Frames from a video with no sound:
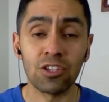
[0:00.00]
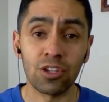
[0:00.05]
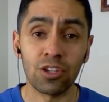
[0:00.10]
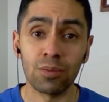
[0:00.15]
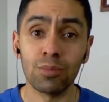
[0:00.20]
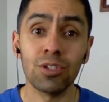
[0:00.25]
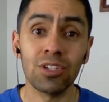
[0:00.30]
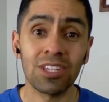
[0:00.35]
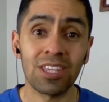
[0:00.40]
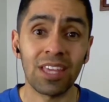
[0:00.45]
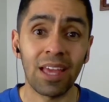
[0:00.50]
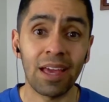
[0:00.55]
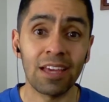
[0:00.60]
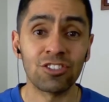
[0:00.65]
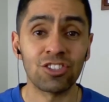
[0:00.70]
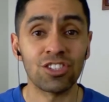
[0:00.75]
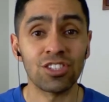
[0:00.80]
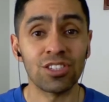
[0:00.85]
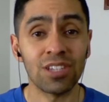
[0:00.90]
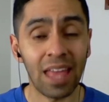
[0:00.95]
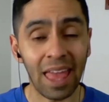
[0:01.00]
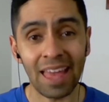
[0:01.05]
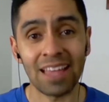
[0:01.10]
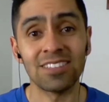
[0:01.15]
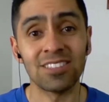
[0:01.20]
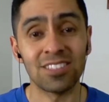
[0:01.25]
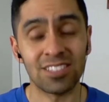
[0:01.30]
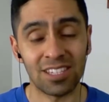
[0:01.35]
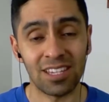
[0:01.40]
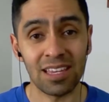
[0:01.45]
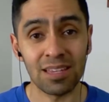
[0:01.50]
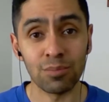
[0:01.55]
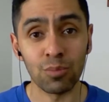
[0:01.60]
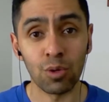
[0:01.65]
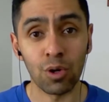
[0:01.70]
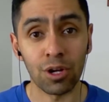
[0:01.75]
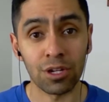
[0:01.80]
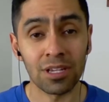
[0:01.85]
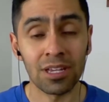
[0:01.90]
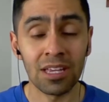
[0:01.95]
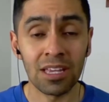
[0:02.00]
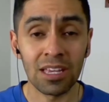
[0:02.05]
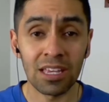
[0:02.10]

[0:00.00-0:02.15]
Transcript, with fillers: communication, and teamwork.